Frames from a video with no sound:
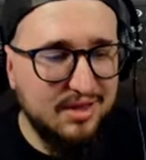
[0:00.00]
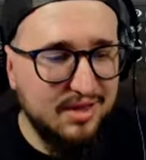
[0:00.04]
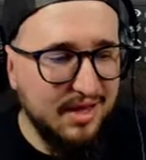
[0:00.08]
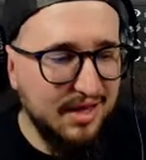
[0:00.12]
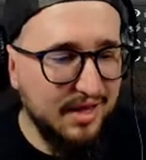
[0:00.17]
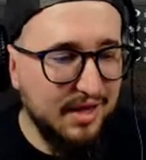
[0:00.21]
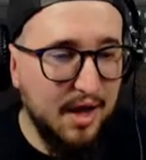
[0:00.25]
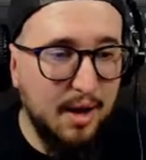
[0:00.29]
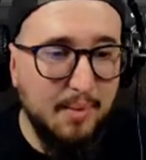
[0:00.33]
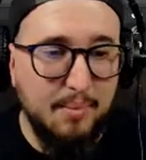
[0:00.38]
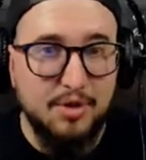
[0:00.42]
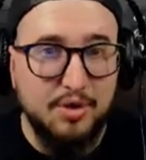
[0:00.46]
like
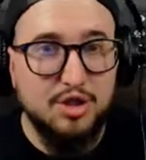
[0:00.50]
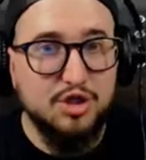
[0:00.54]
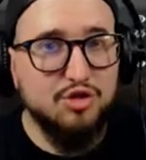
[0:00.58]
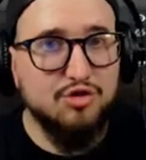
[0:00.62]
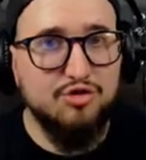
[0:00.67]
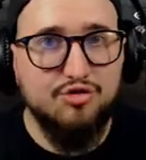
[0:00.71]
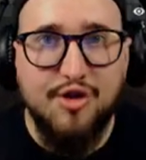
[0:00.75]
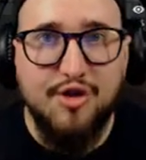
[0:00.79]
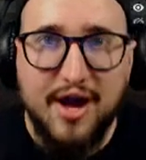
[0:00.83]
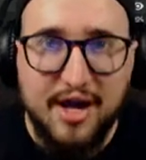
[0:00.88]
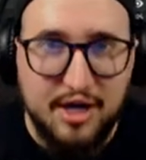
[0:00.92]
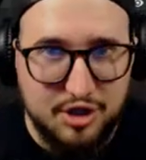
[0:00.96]
how much
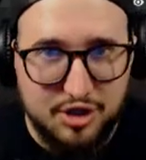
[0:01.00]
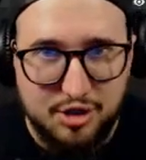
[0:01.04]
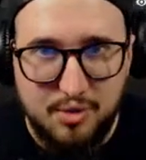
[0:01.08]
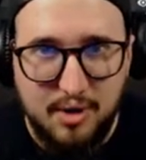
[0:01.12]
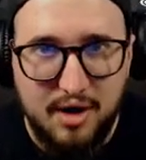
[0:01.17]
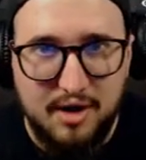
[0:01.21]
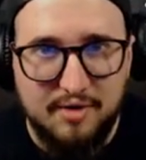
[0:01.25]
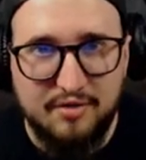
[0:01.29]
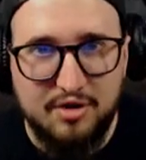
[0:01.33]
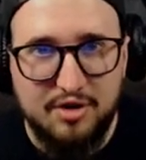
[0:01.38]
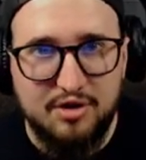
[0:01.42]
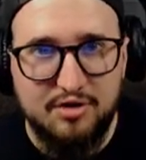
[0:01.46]
trash you
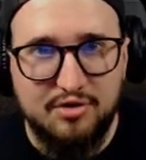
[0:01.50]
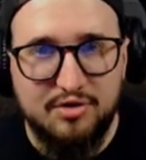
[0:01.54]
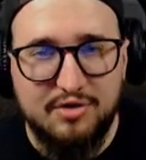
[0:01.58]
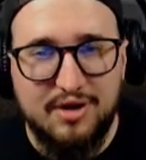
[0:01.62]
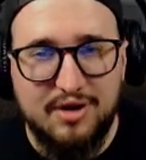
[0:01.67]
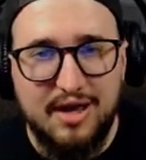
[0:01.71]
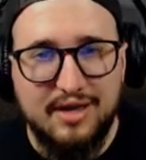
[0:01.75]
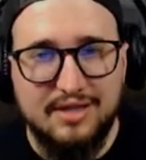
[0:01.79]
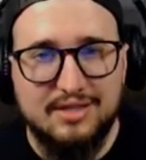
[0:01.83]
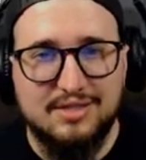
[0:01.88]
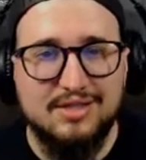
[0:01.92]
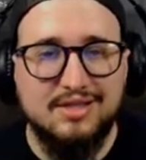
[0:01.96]
have on your
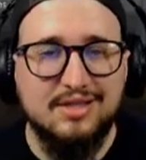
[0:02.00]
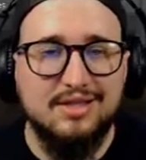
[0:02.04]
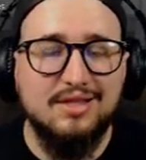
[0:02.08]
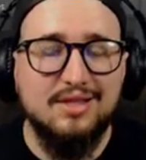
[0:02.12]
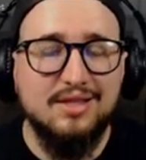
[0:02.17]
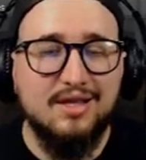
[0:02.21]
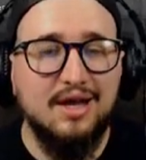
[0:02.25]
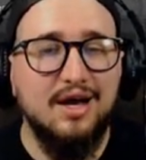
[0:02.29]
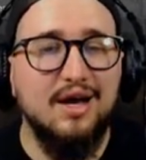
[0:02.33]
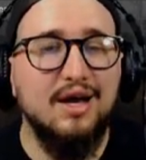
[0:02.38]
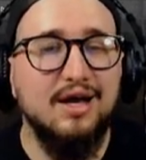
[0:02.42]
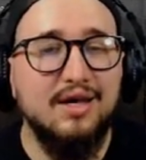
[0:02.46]
desk,
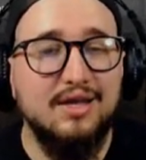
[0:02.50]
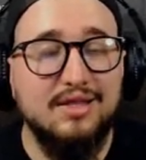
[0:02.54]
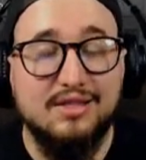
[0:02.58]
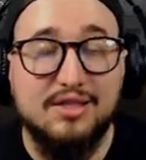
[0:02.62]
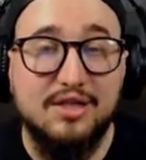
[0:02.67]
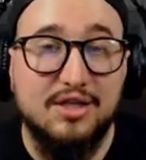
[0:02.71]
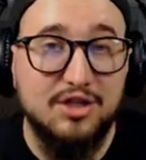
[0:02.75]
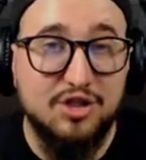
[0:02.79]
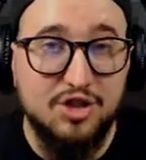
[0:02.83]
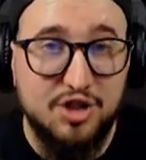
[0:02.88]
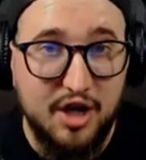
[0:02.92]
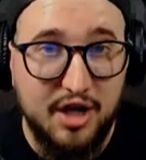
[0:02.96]
it's
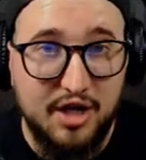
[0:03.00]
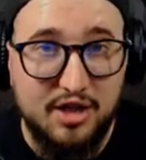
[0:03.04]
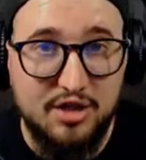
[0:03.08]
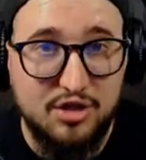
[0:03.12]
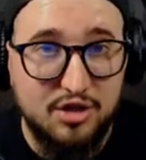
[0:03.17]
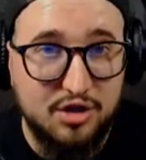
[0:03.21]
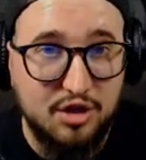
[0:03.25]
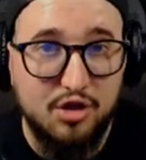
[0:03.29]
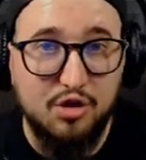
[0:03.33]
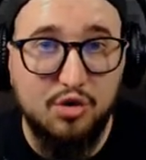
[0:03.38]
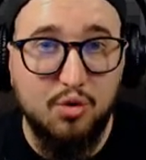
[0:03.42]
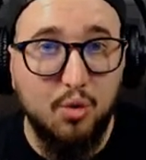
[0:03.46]
going to change
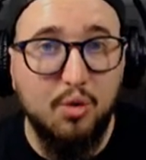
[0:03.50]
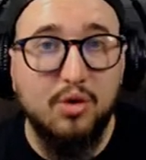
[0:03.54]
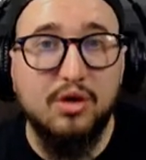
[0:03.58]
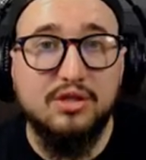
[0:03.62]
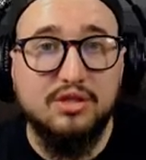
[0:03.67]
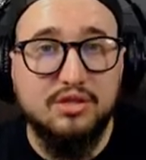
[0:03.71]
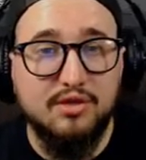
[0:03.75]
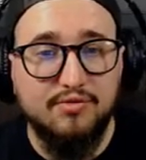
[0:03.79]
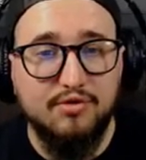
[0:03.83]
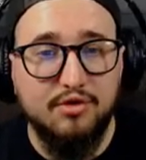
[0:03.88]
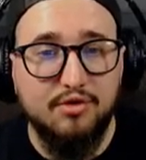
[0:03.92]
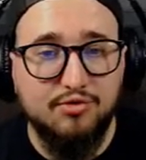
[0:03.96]
the noise
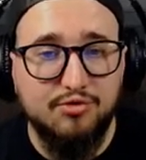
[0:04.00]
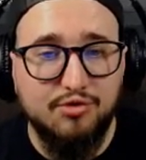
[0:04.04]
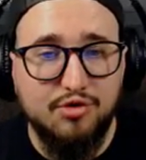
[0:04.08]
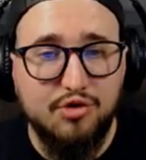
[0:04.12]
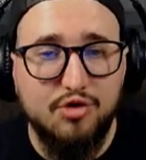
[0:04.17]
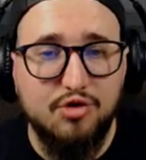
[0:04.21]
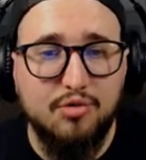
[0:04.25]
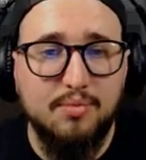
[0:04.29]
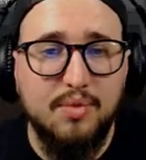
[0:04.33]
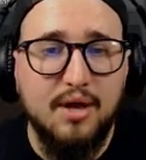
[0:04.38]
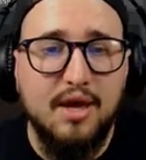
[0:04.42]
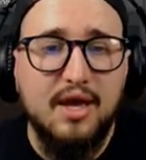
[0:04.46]
of your
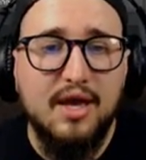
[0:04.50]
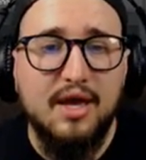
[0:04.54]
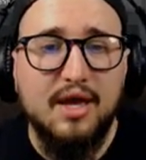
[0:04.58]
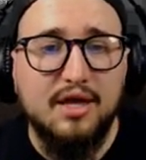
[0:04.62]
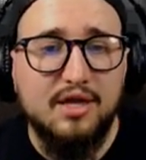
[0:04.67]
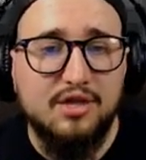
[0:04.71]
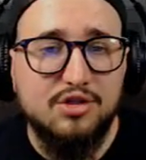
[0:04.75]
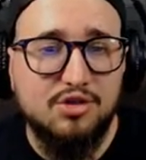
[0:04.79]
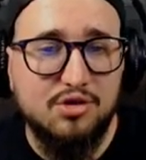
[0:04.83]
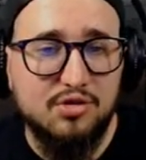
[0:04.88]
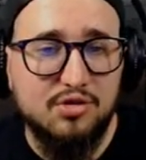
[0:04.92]
room. So